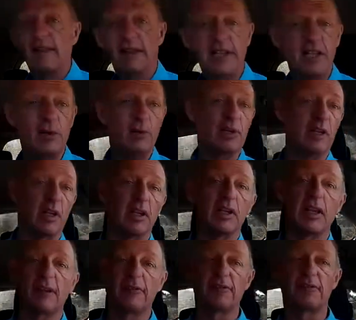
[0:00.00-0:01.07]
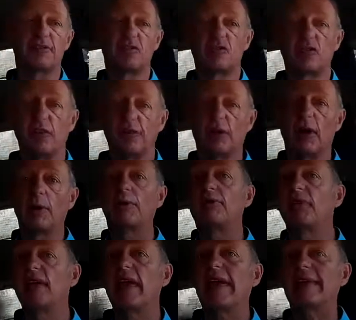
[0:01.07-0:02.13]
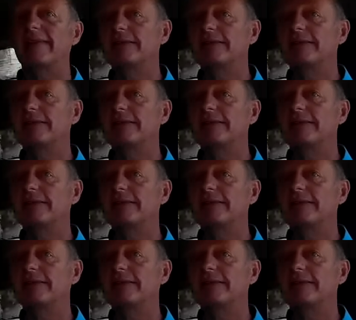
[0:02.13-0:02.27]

and you know what it's like, you have stuff going through your head